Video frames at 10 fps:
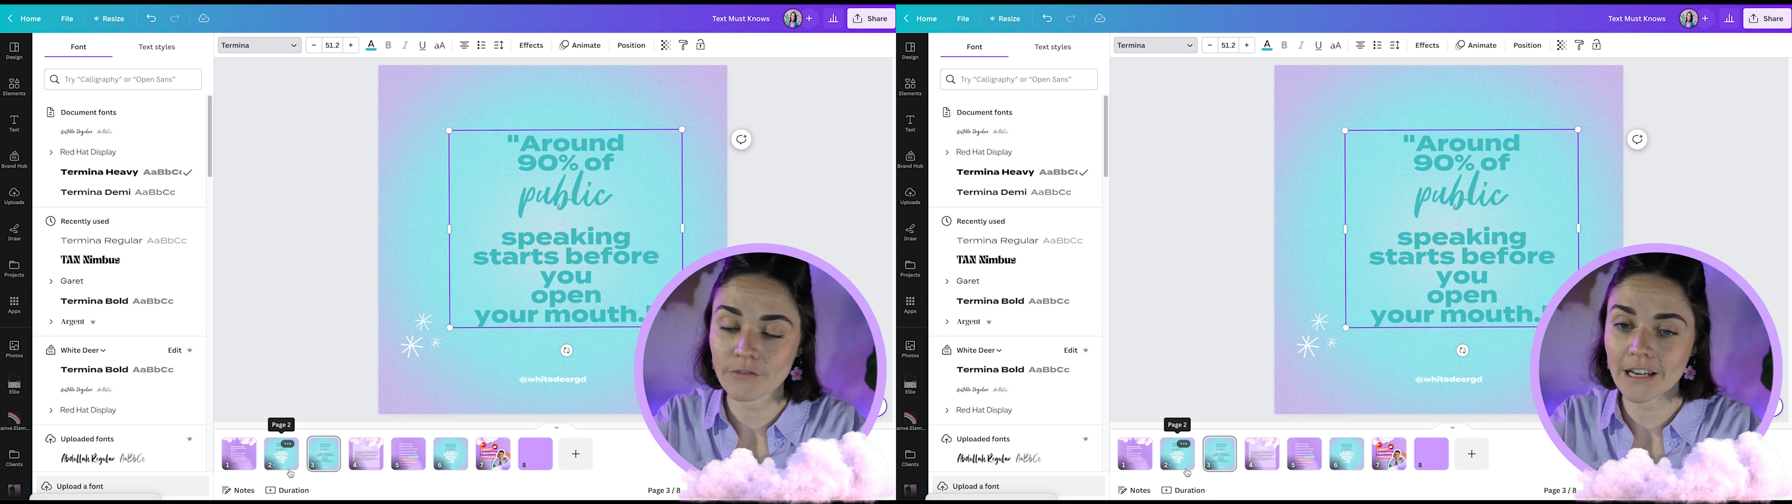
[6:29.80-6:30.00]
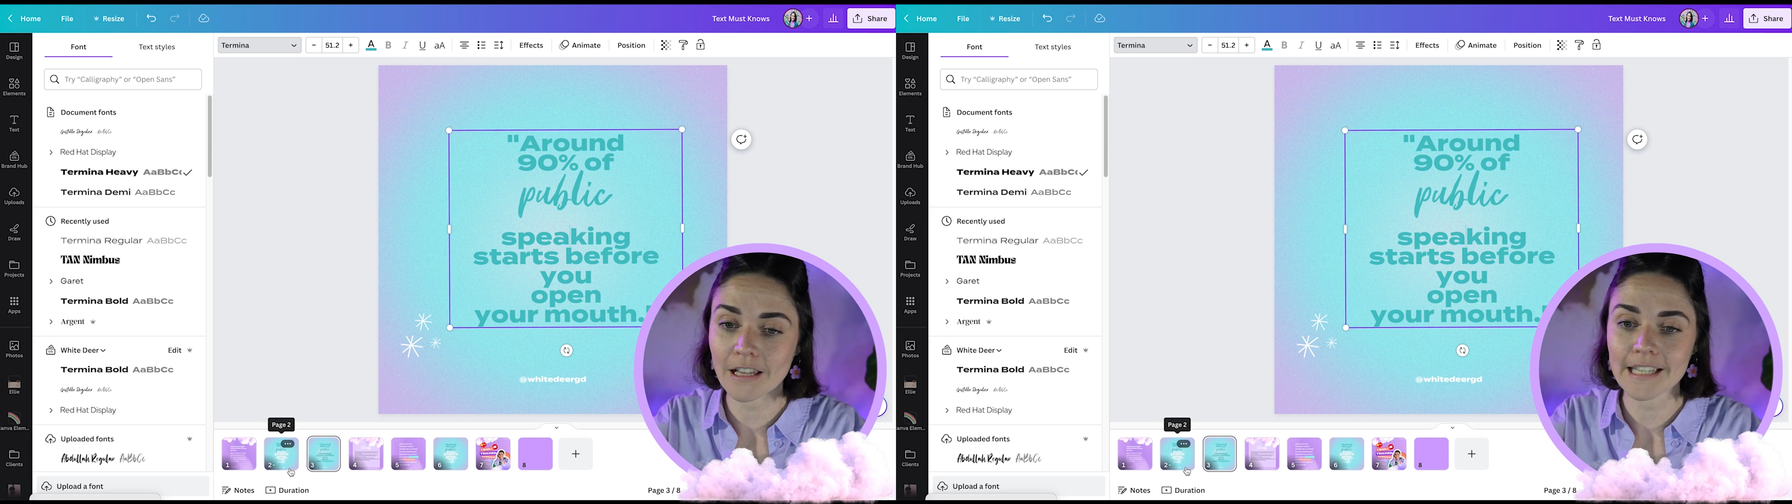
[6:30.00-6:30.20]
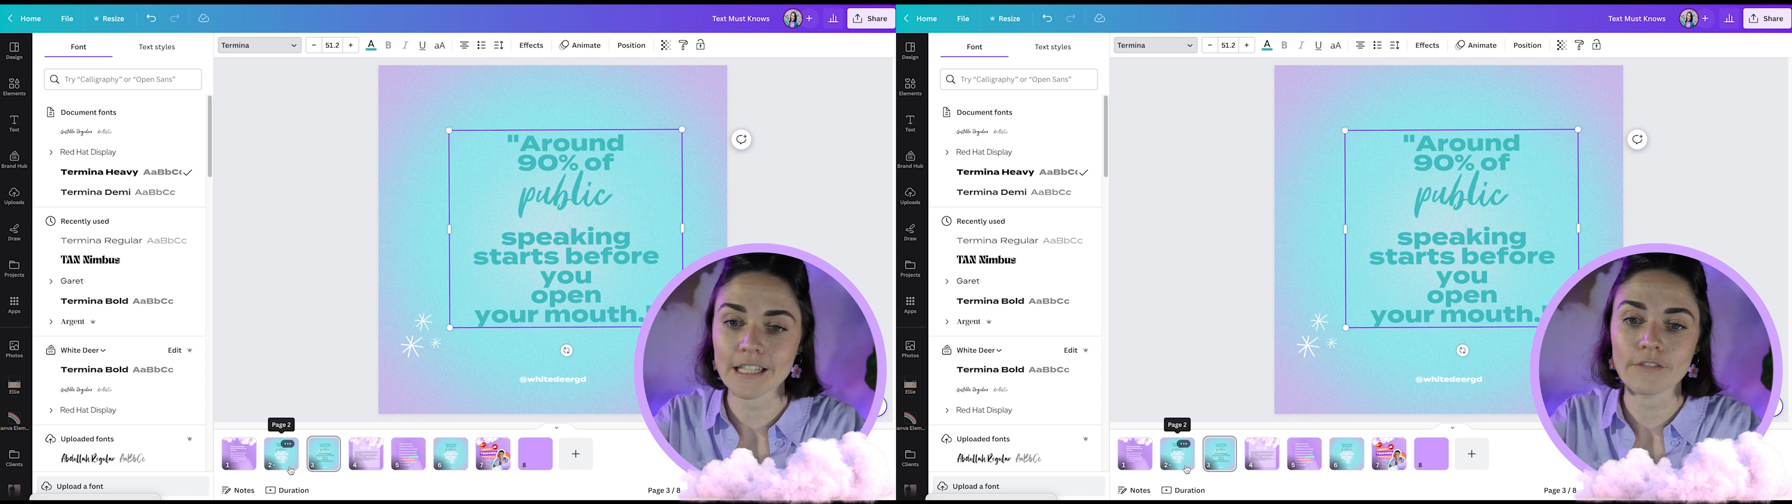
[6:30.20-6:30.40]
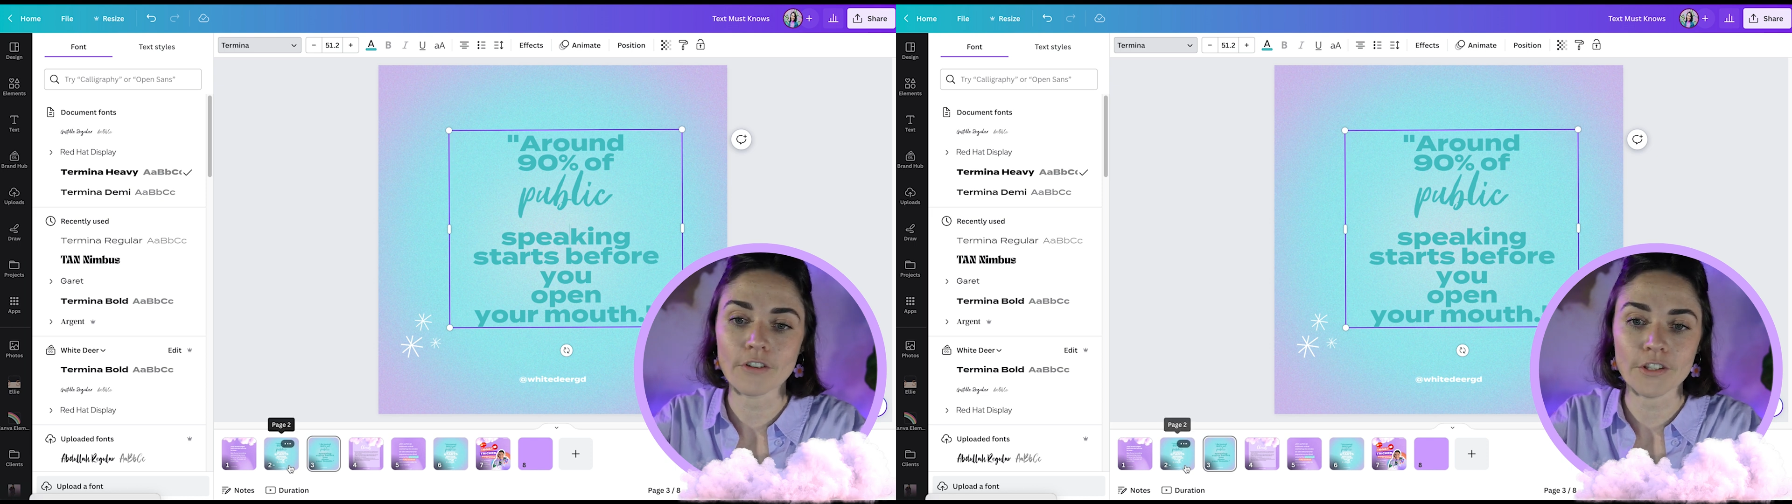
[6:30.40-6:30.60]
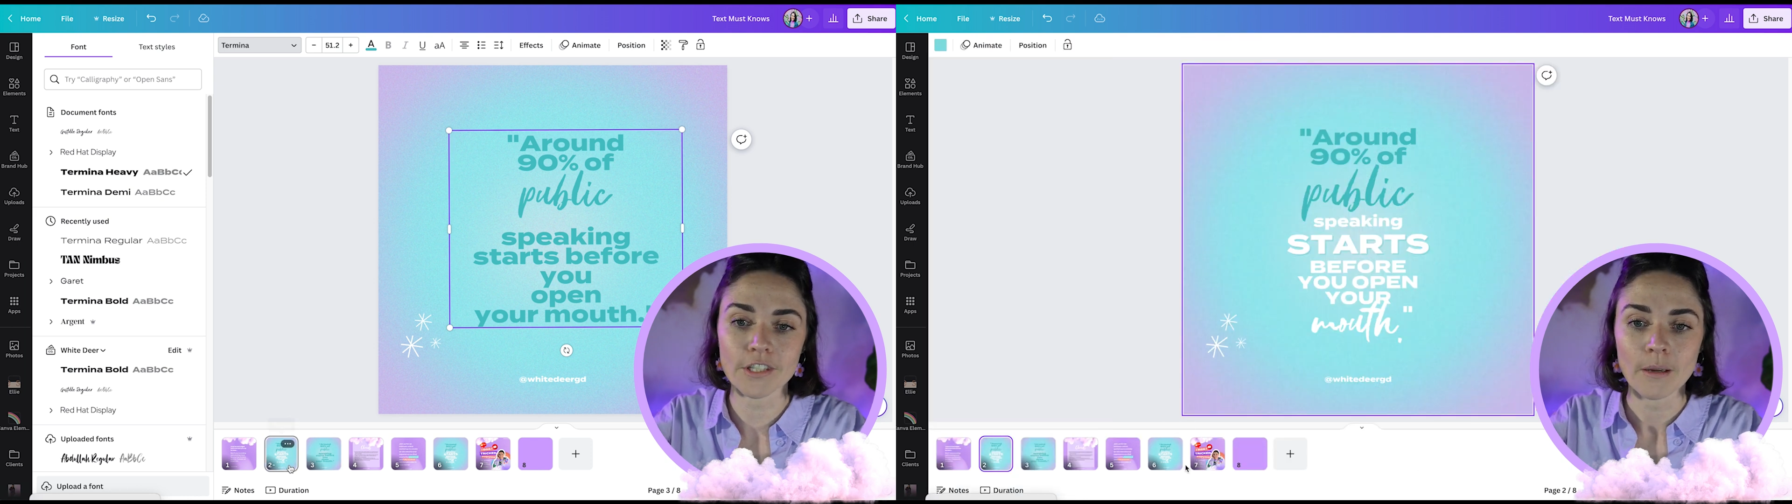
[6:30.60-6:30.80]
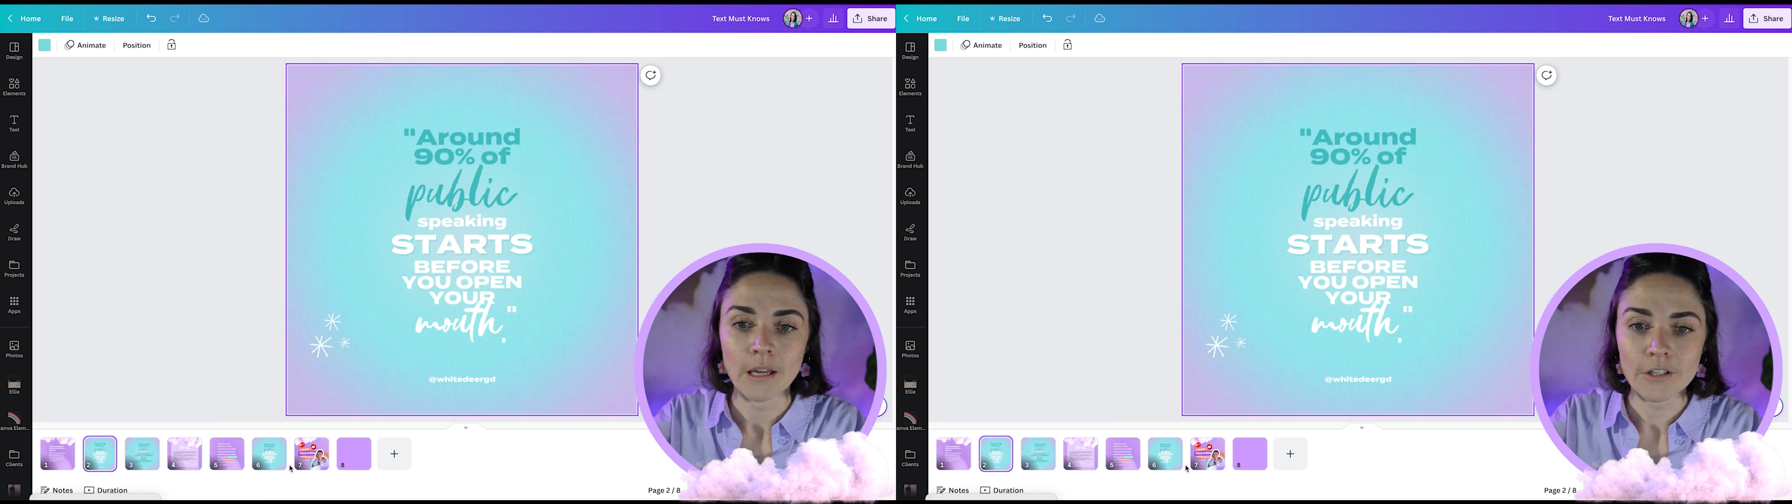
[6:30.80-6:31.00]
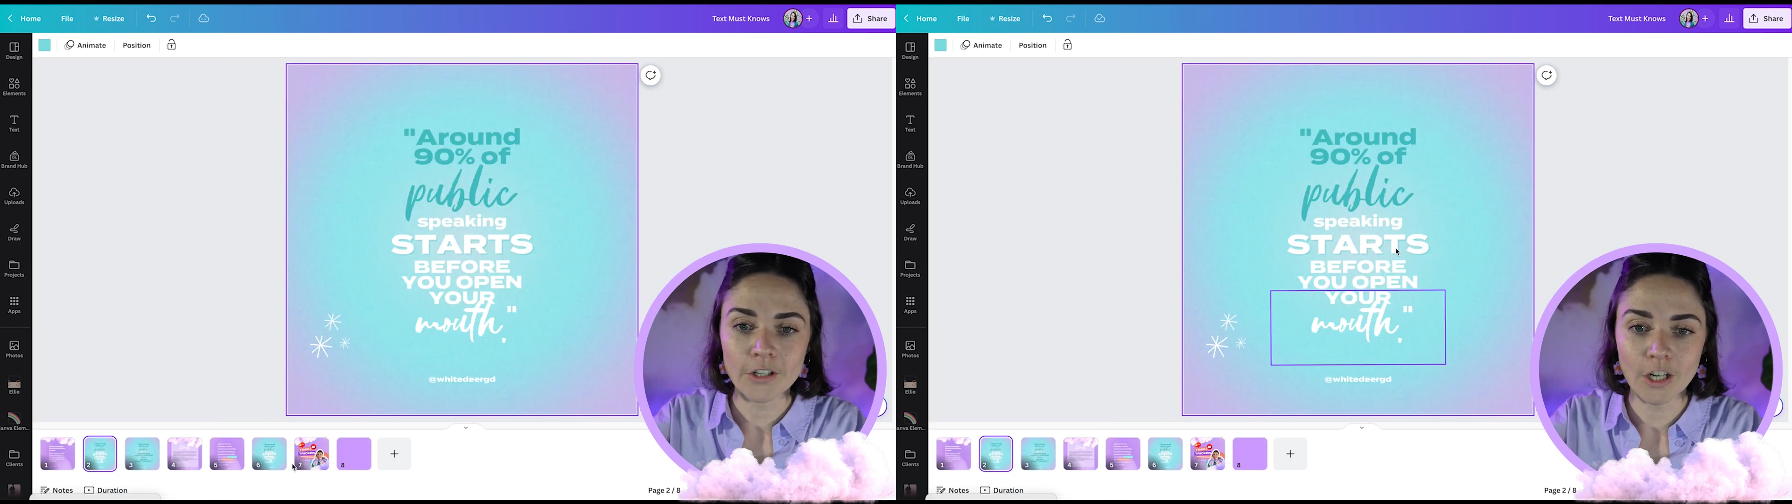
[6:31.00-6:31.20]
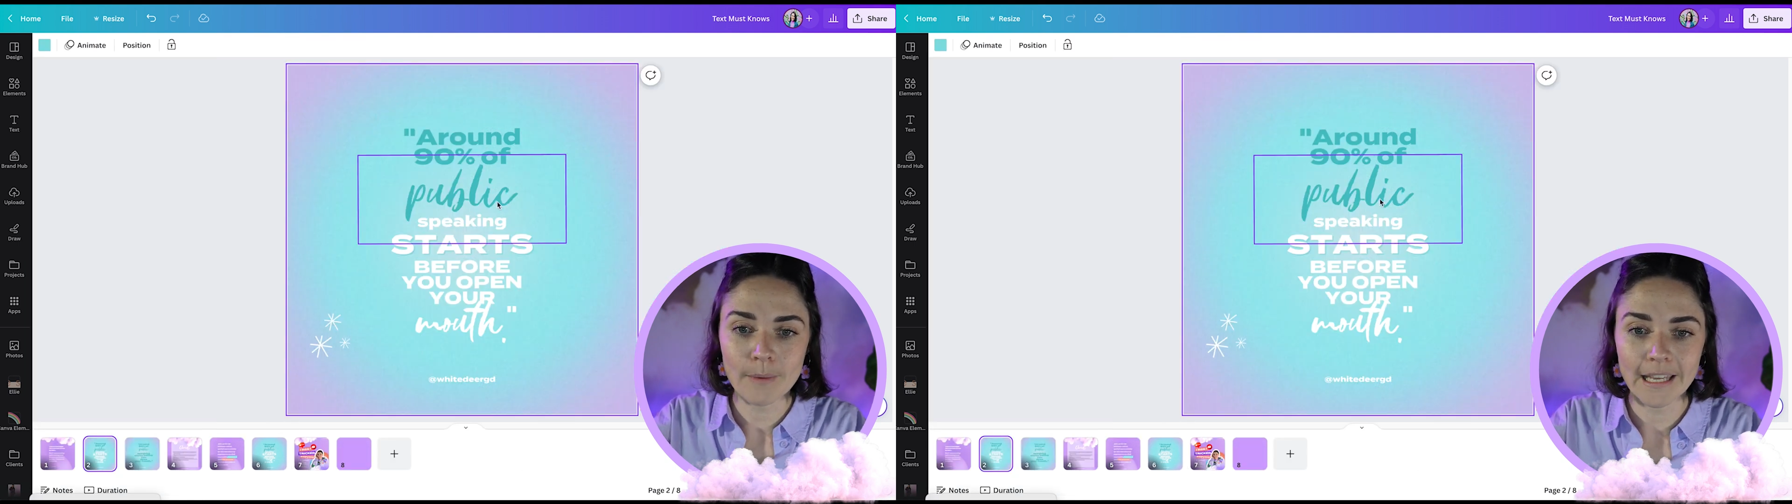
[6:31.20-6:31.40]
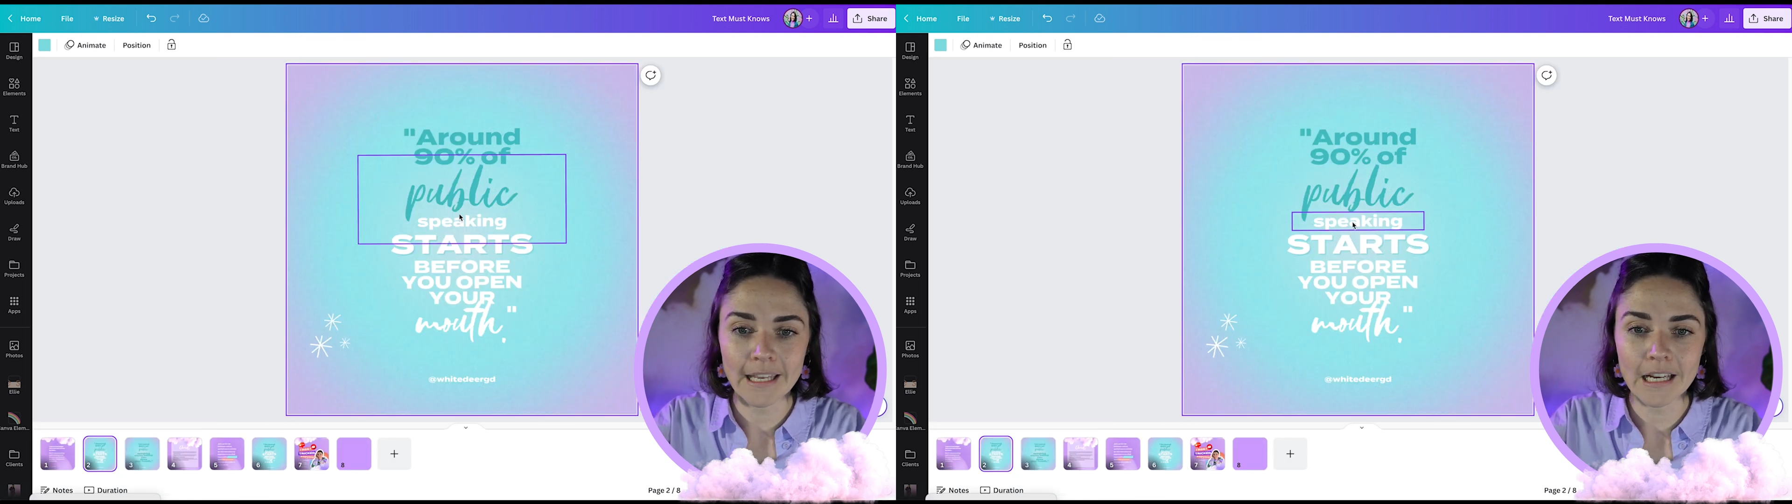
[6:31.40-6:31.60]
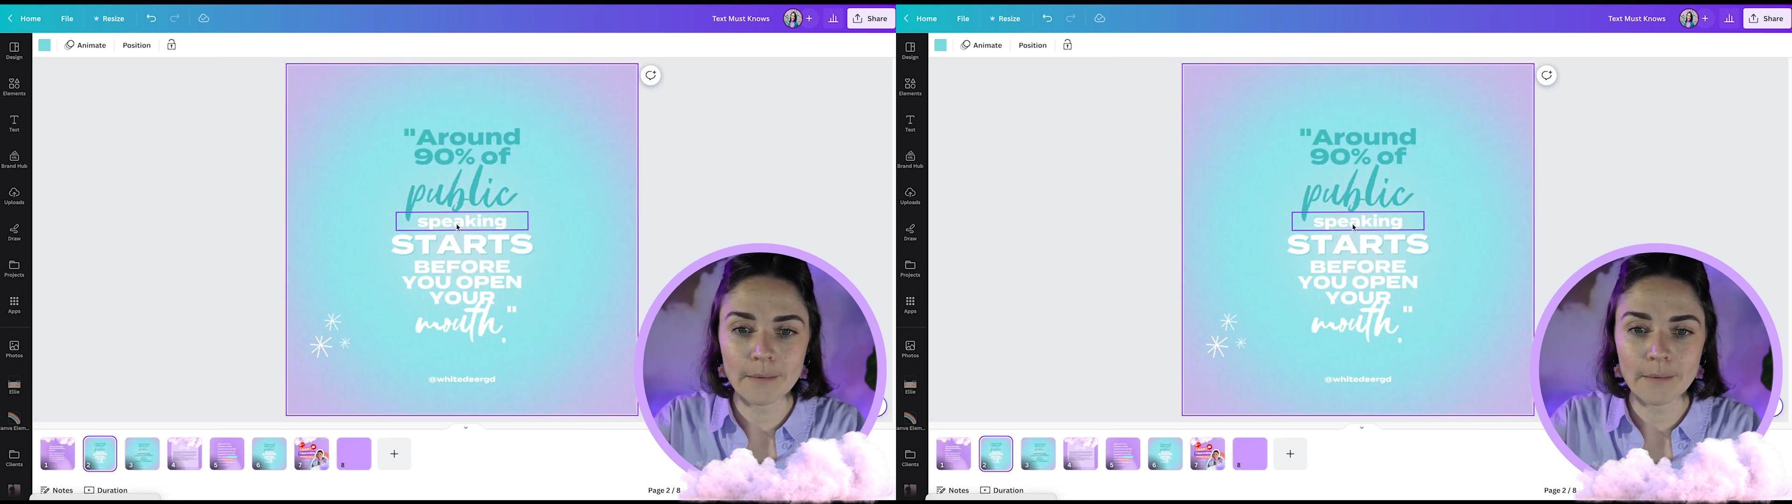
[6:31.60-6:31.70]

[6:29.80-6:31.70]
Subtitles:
finalizing the fonts. So I'm going to go back here.